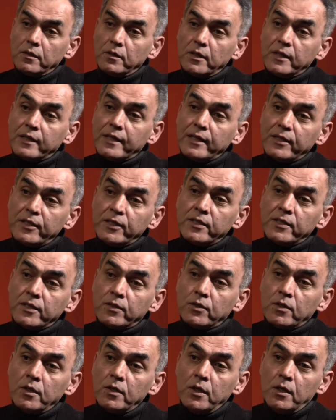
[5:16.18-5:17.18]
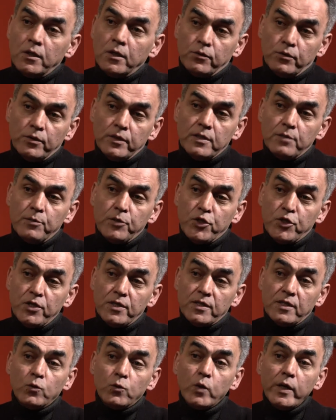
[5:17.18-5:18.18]
get addicted to these
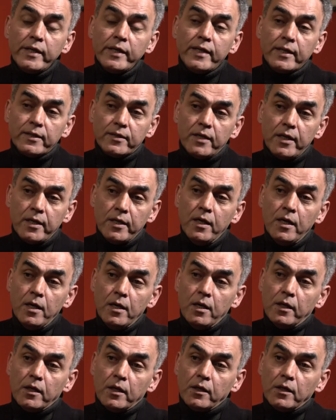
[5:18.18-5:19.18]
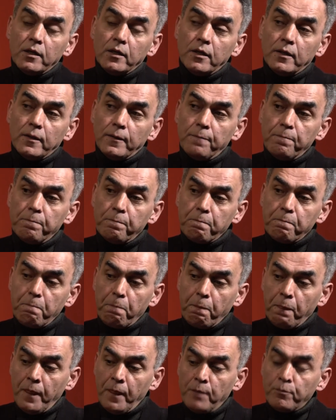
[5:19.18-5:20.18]
machines the way that they uh,
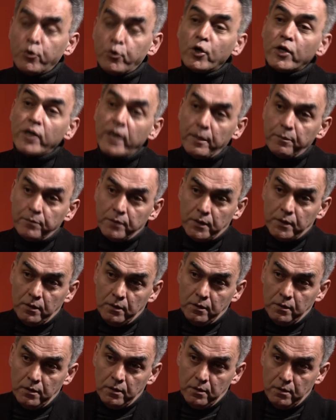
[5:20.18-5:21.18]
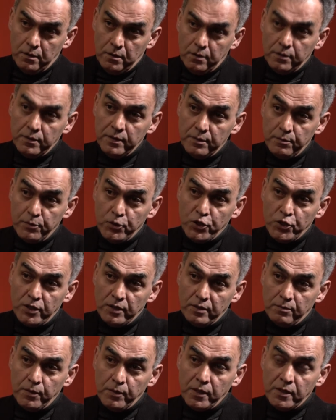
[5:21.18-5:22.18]
programmed these
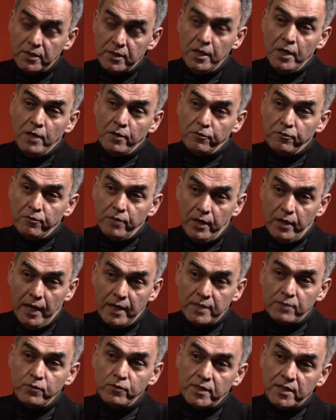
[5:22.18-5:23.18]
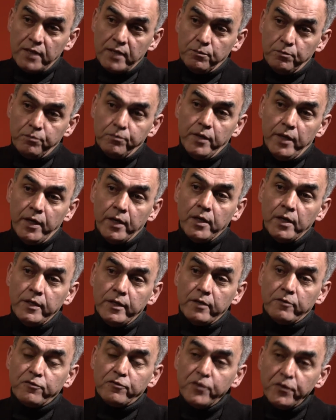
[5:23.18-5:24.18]
machines because as we said
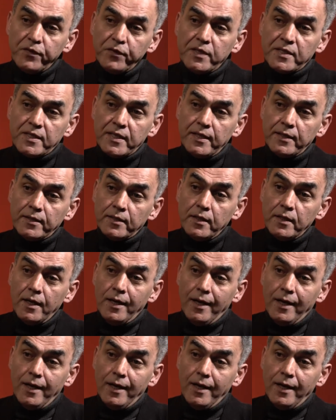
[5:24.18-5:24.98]
earlier 50 cent